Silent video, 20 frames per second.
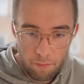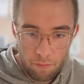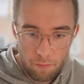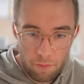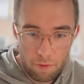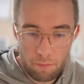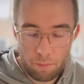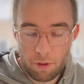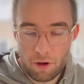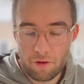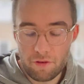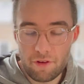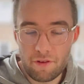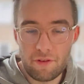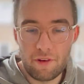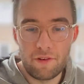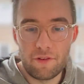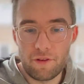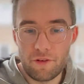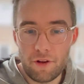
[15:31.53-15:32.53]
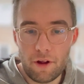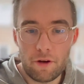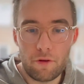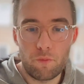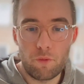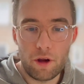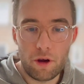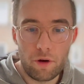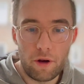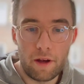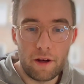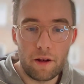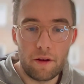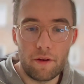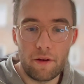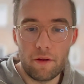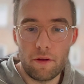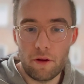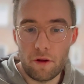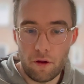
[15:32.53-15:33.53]
because since it's not regulated
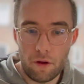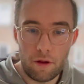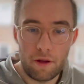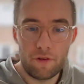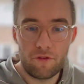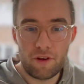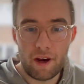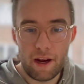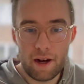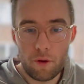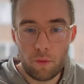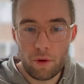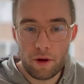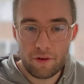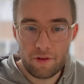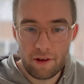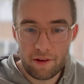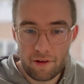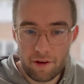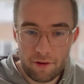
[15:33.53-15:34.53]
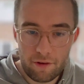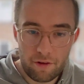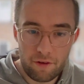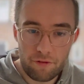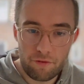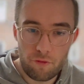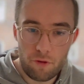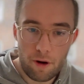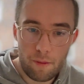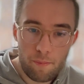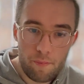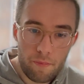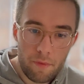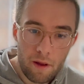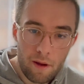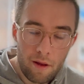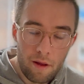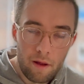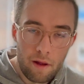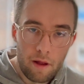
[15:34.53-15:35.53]
in China where TikTok's from,
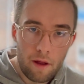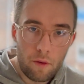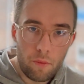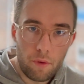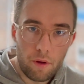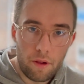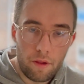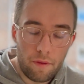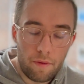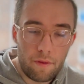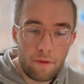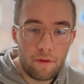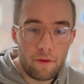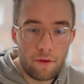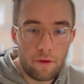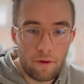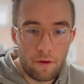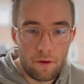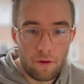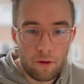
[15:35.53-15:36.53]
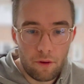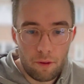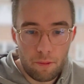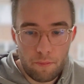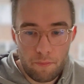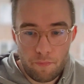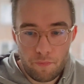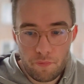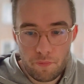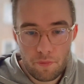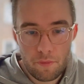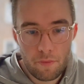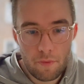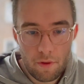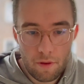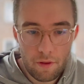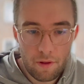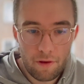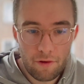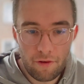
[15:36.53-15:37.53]
well,
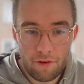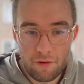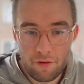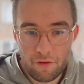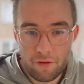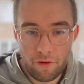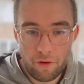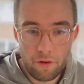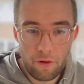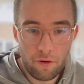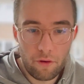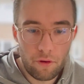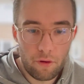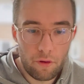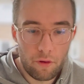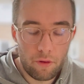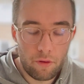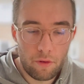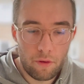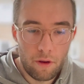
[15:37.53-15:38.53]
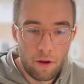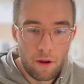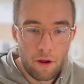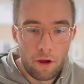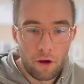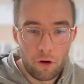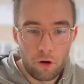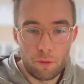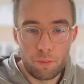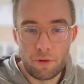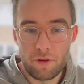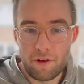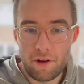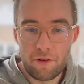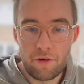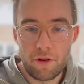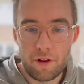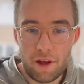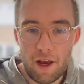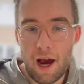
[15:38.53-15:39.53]
this is could
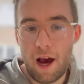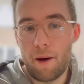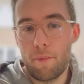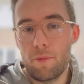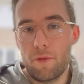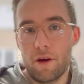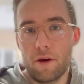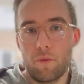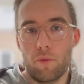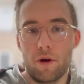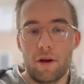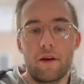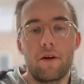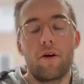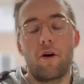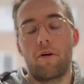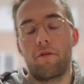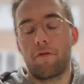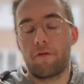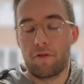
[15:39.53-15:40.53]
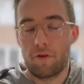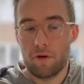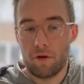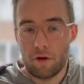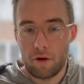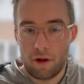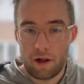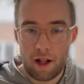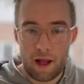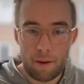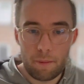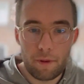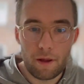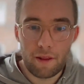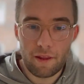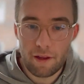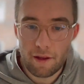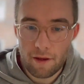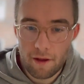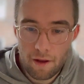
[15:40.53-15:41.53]
potentially harm their way of climbing the